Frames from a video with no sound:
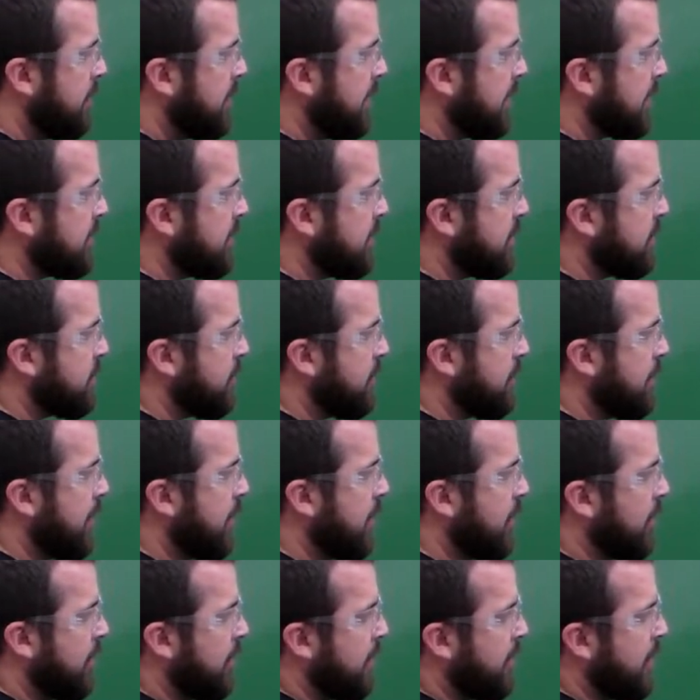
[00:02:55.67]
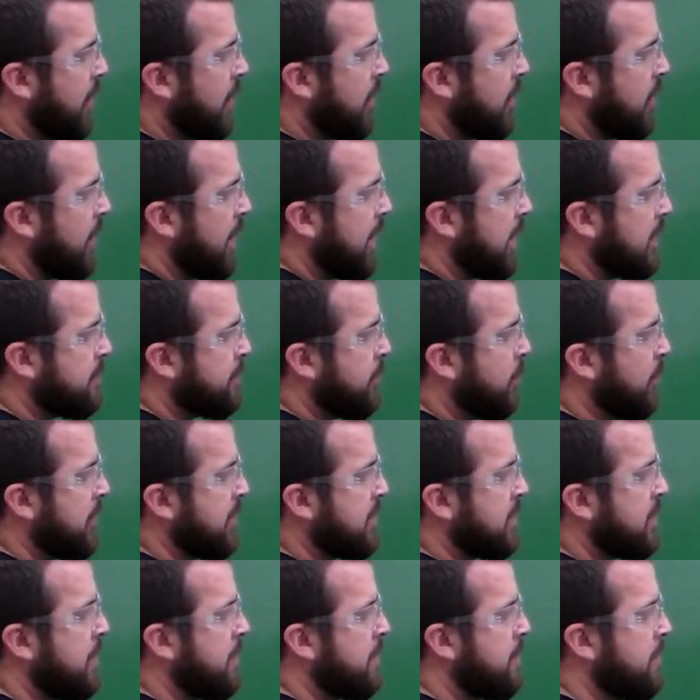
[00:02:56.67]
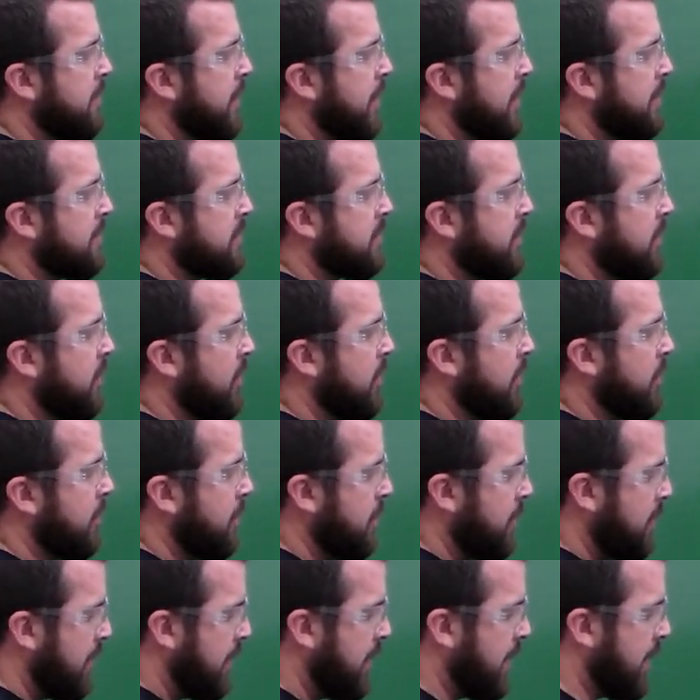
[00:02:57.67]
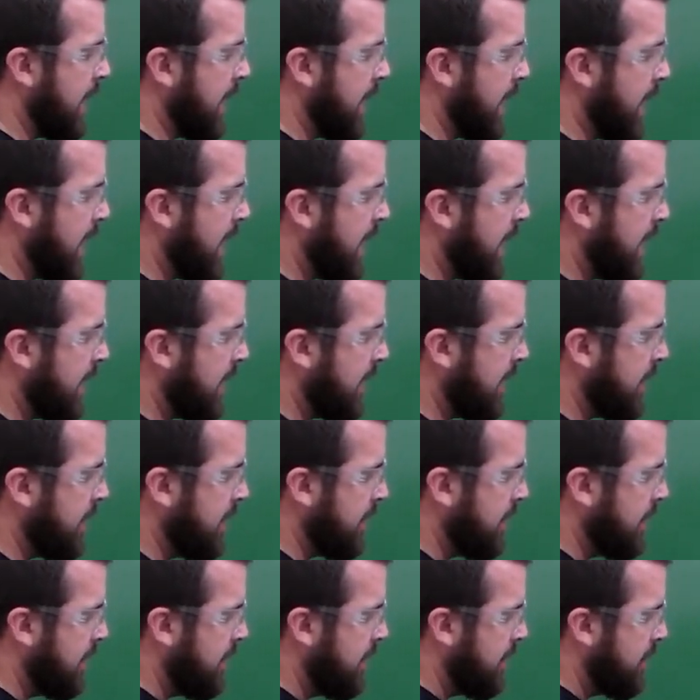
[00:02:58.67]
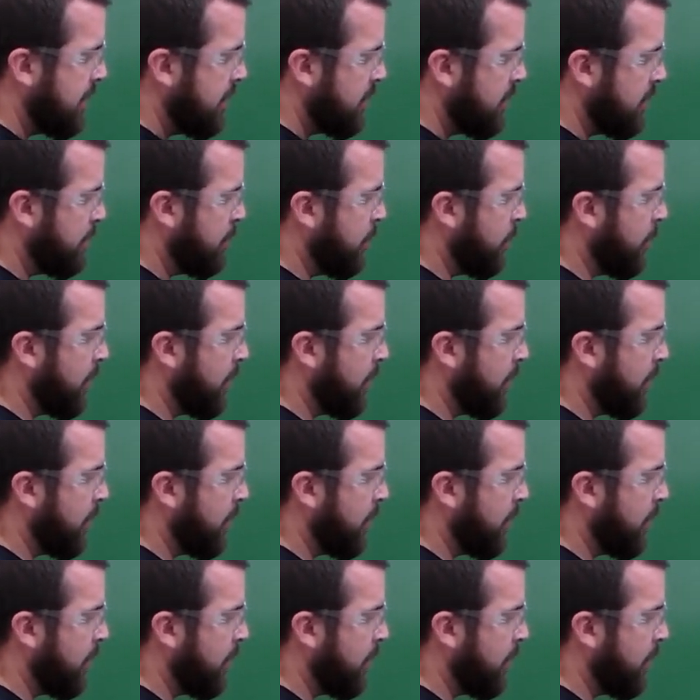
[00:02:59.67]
distance from here to there as 0.750 and I added the